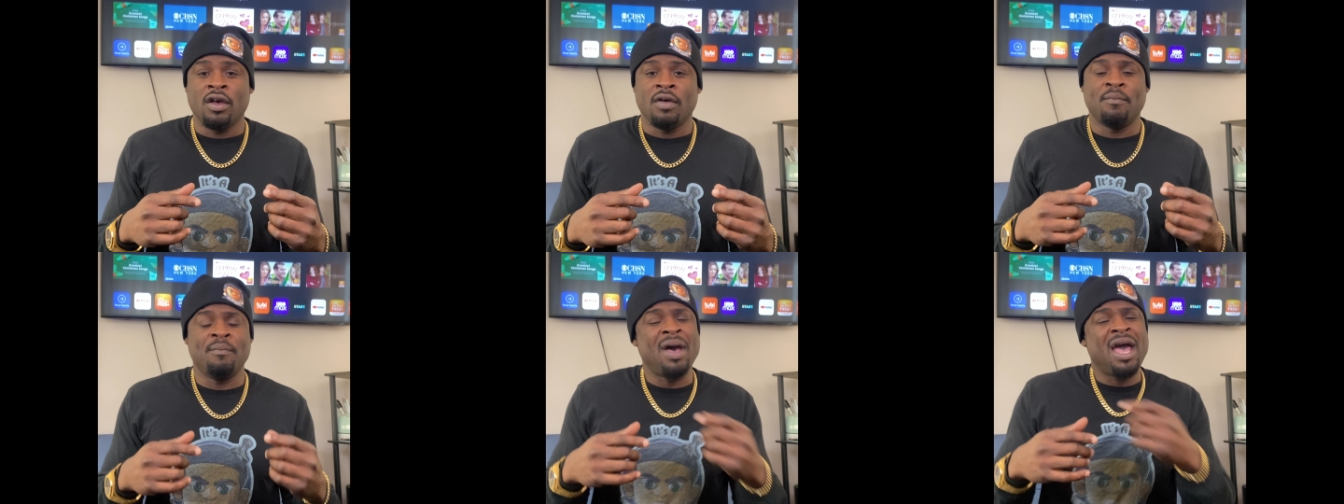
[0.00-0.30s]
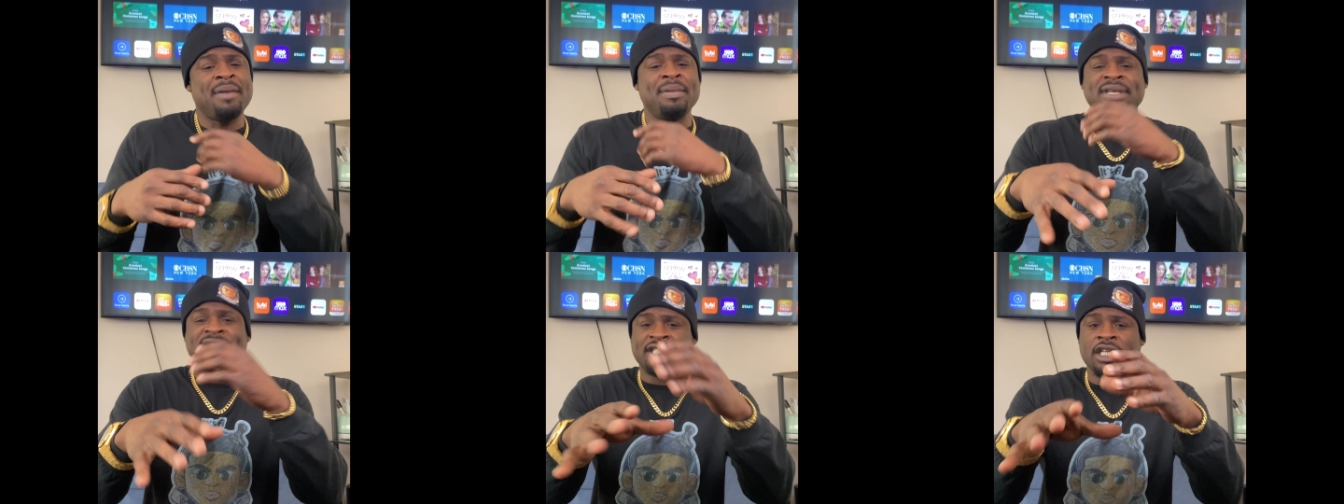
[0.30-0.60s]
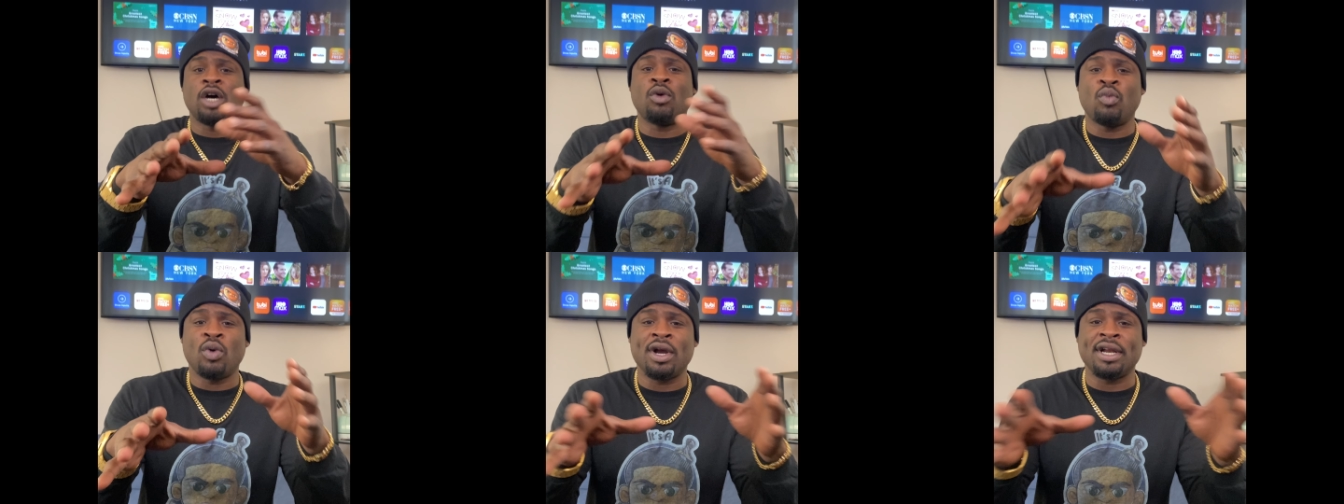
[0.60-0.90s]
maybe
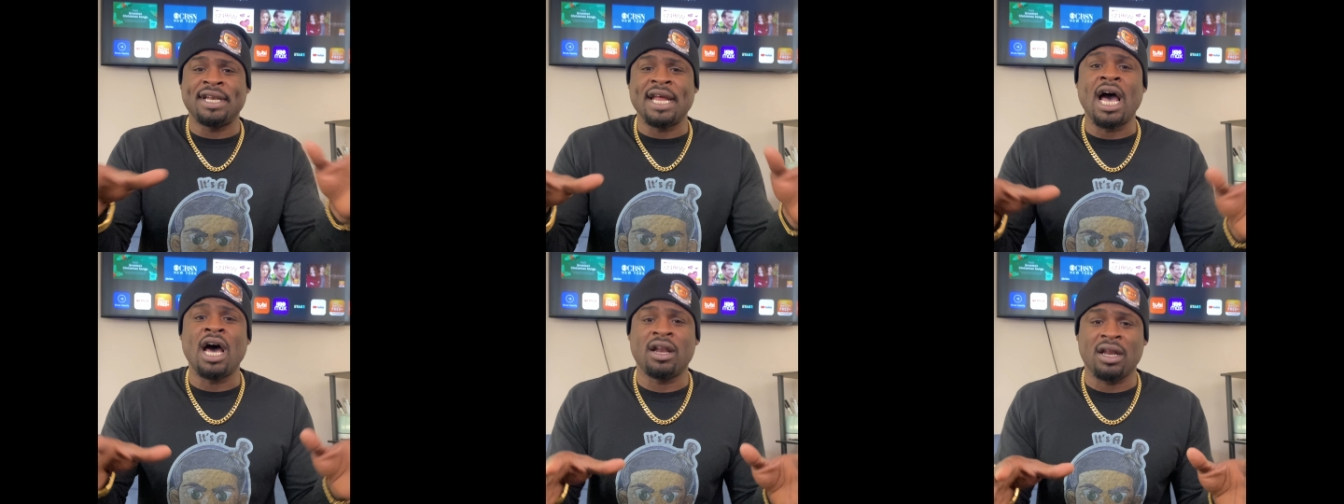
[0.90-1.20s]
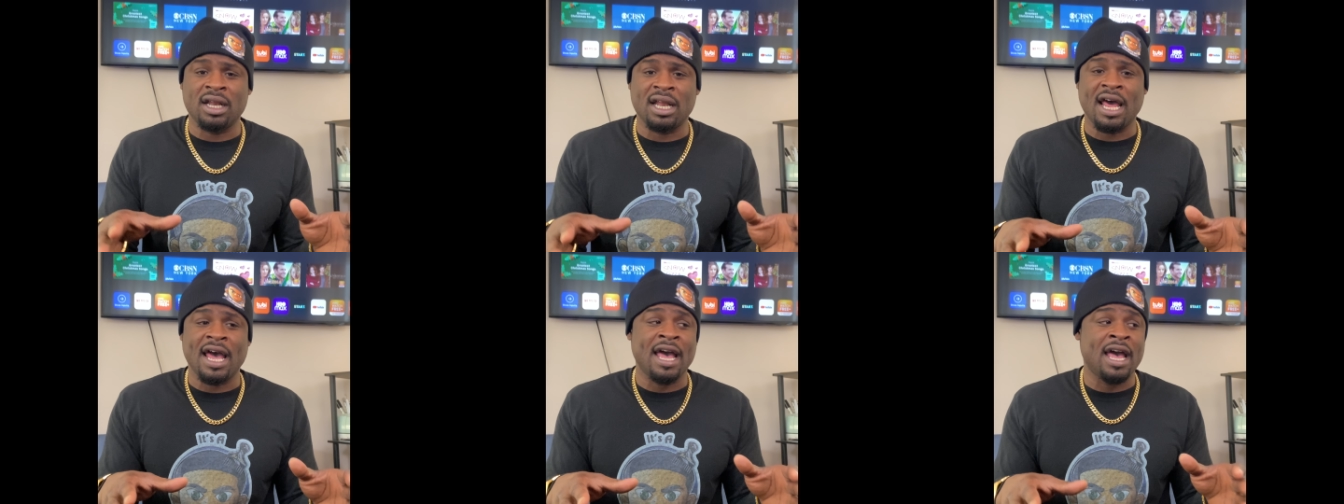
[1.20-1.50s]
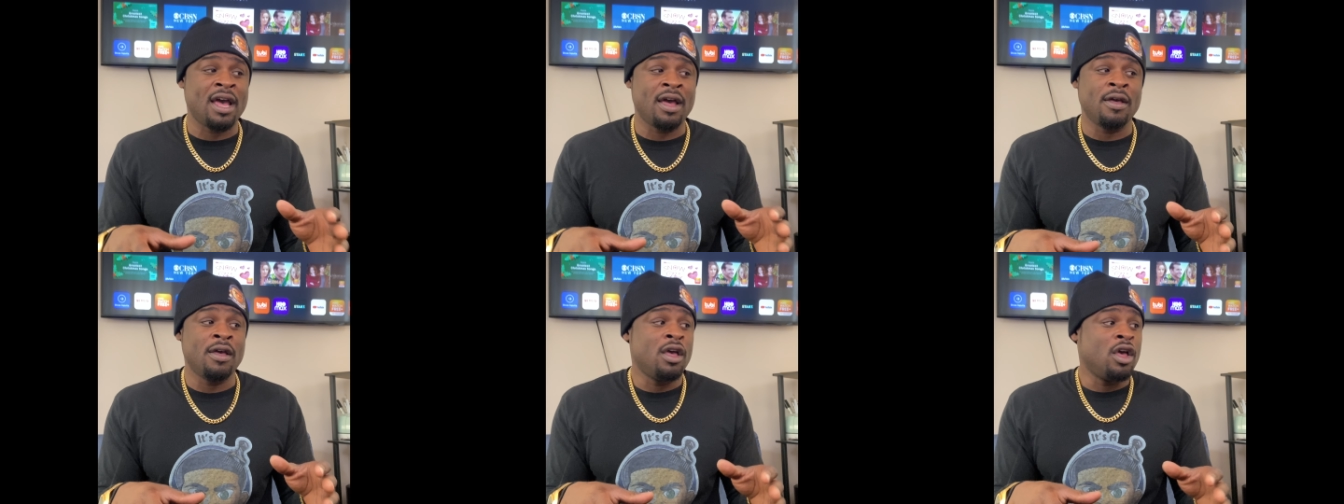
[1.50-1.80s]
somewhere down the
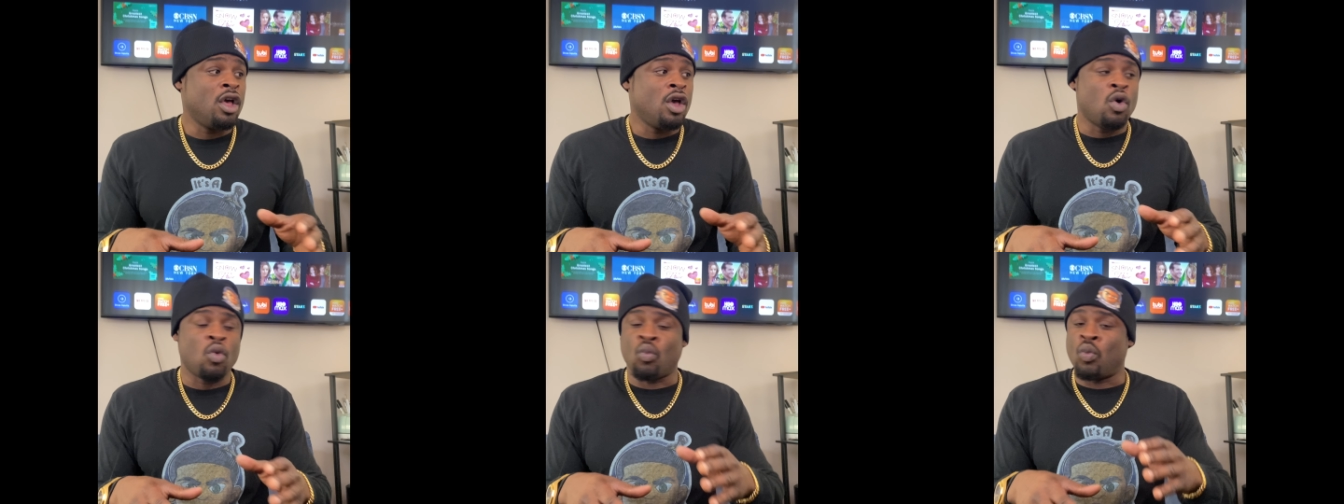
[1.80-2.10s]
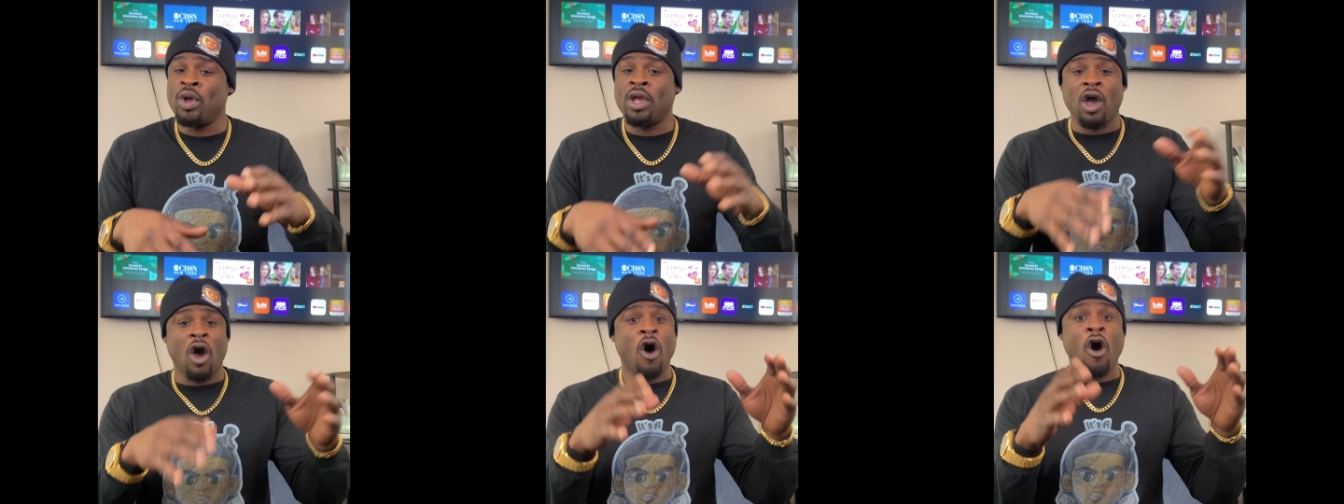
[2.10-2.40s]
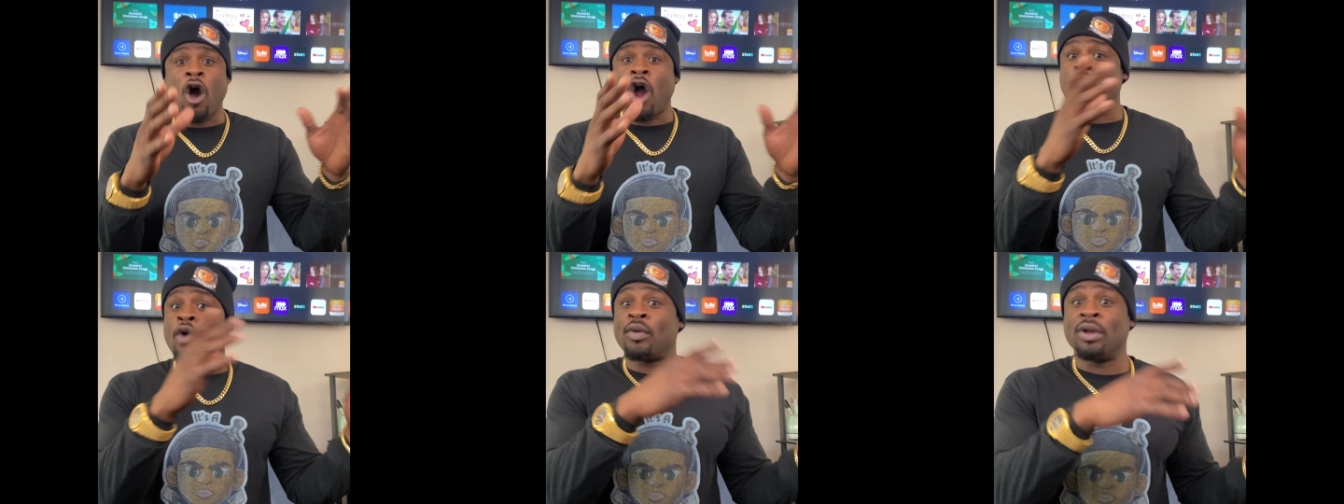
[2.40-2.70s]
line, we
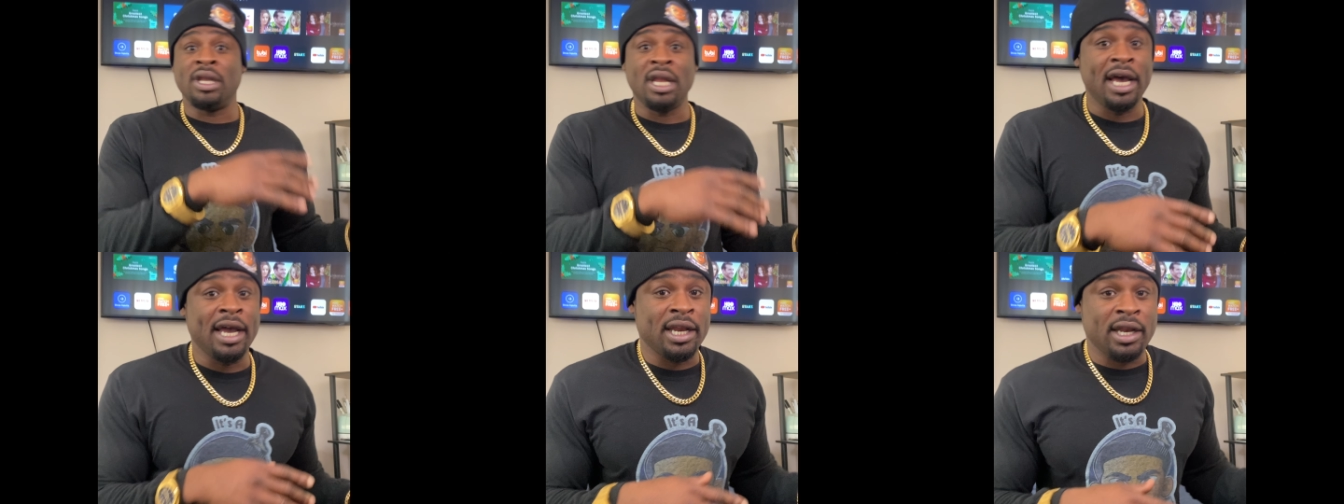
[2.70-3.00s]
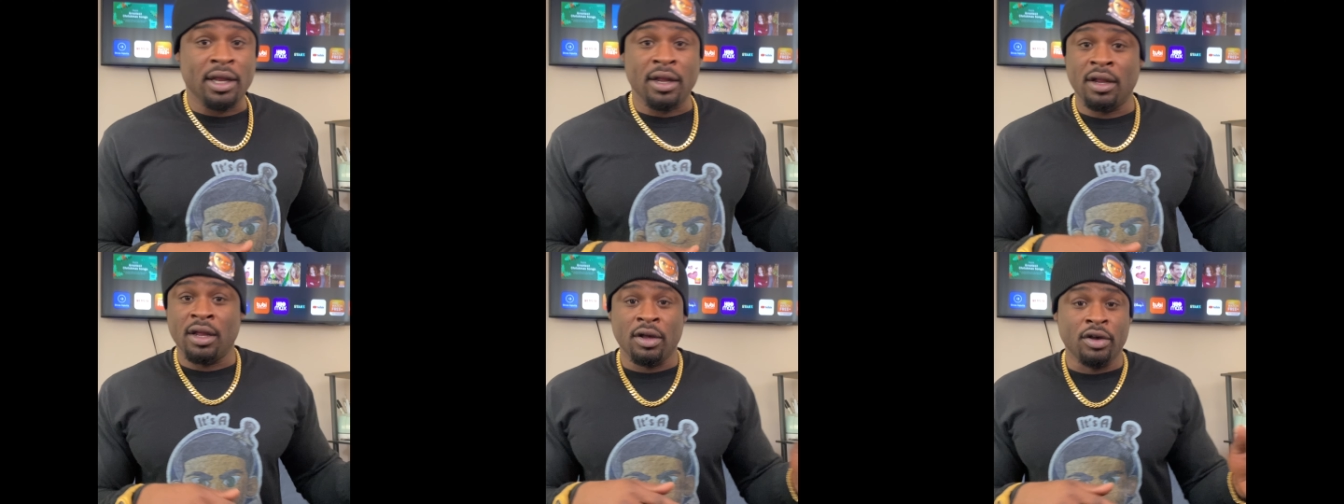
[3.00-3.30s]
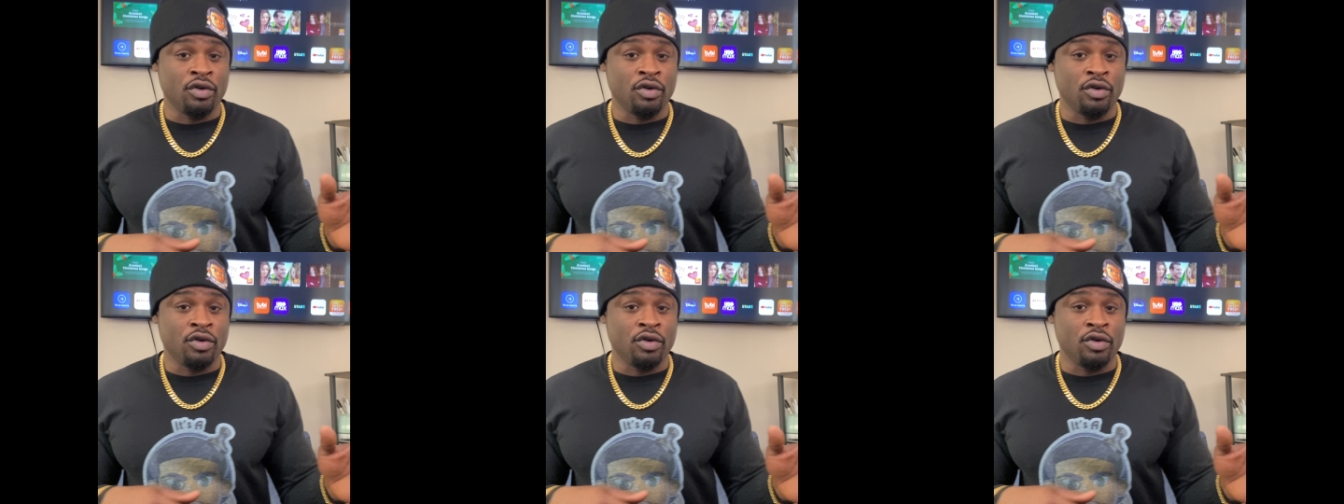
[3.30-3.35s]
are related.